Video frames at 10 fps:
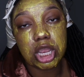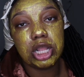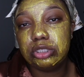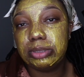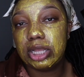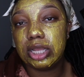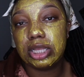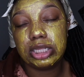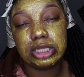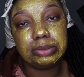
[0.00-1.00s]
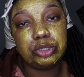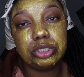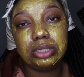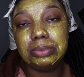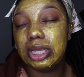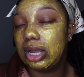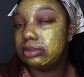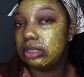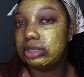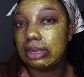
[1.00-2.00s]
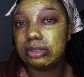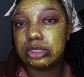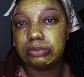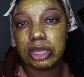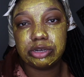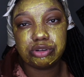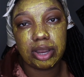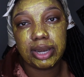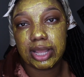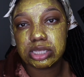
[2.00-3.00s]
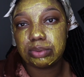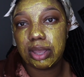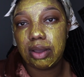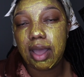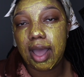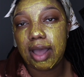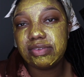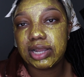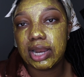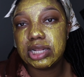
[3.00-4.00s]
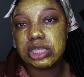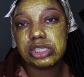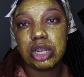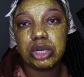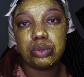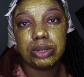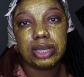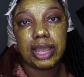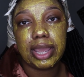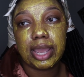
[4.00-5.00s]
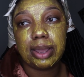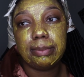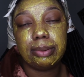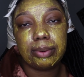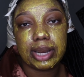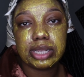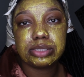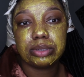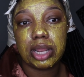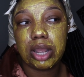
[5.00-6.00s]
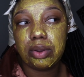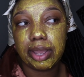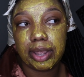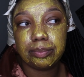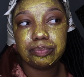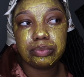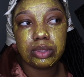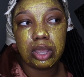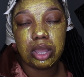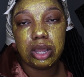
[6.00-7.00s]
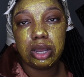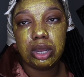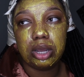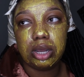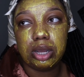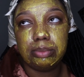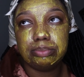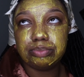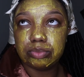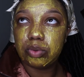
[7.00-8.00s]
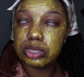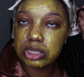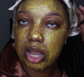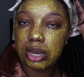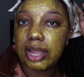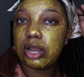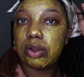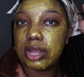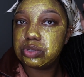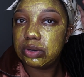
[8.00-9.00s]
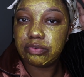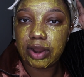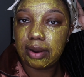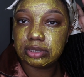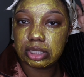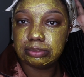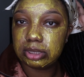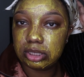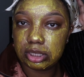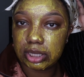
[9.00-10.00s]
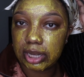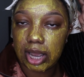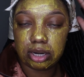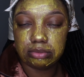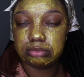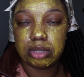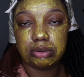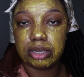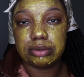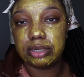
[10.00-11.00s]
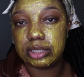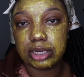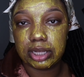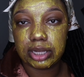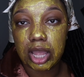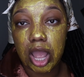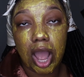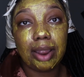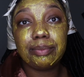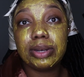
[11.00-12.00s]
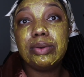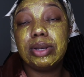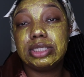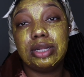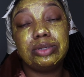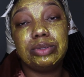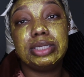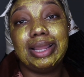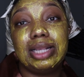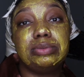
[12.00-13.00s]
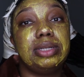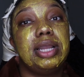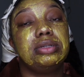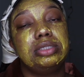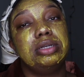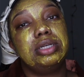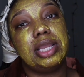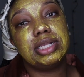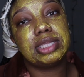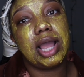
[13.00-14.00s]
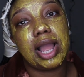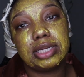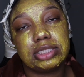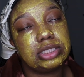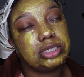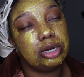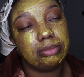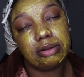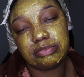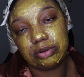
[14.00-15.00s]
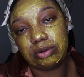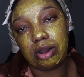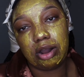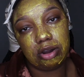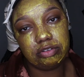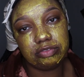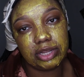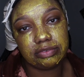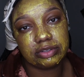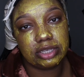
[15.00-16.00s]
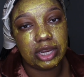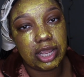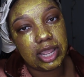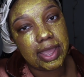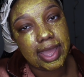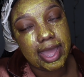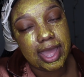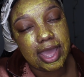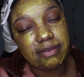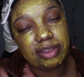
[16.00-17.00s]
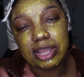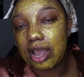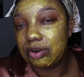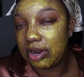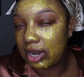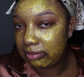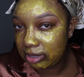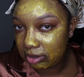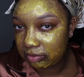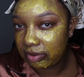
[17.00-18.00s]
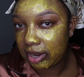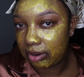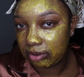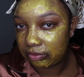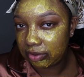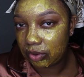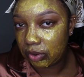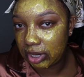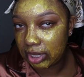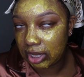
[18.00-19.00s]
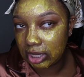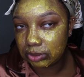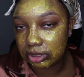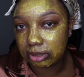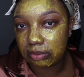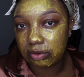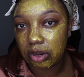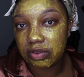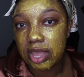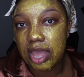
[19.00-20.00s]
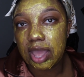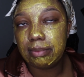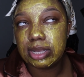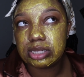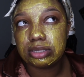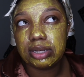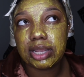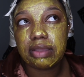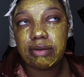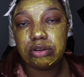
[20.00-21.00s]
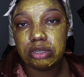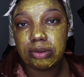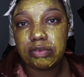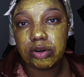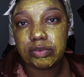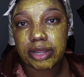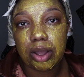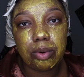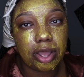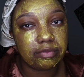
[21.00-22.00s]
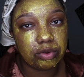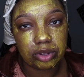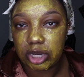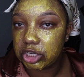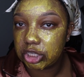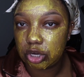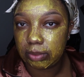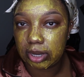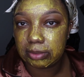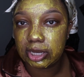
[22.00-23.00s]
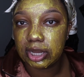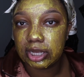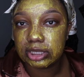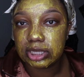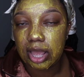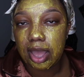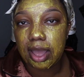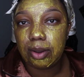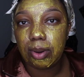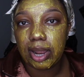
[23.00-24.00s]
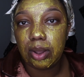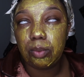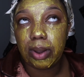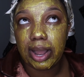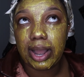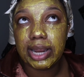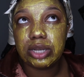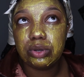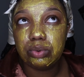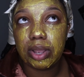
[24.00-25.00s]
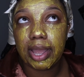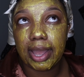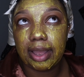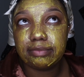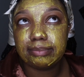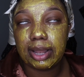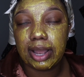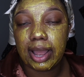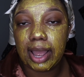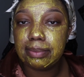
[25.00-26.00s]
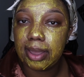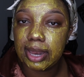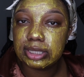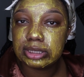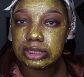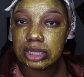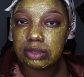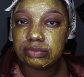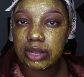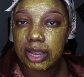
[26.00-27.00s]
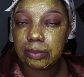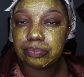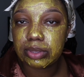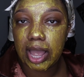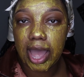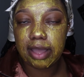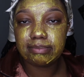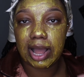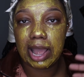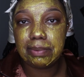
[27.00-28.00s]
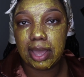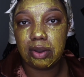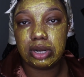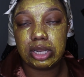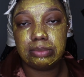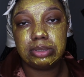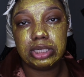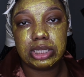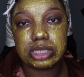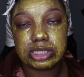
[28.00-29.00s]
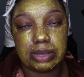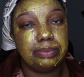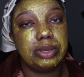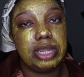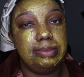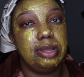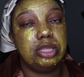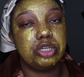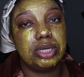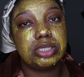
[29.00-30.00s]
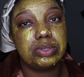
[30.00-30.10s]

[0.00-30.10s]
Social media becomes so time consuming and draining as well. I feel like I need to start doing like breaks where like, okay, what is it called? Like, okay, 24 hours unplugged. Like, I don't get on nothing. Like, I really want to start doing days where like certain days I just turn my phone off like for the day. If any of y'all do that, let me know how that works for y'all. Like, I just want to turn my phone off. It's also like, if I do turn my phone off, like I won't have no connection to nobody, because while I do have my iPad and stuff, like I have my iPad on a completely separate email address.